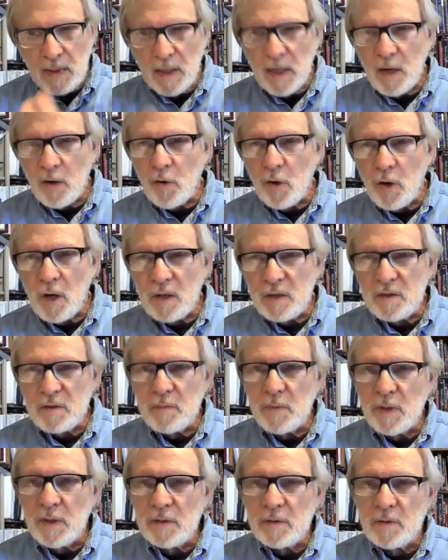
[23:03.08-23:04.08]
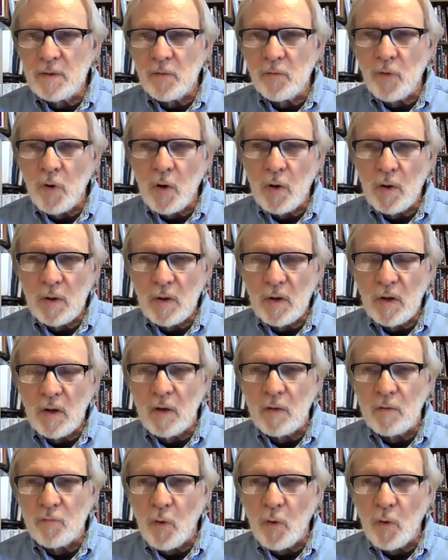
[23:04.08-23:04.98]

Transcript: eros means a ro- uh,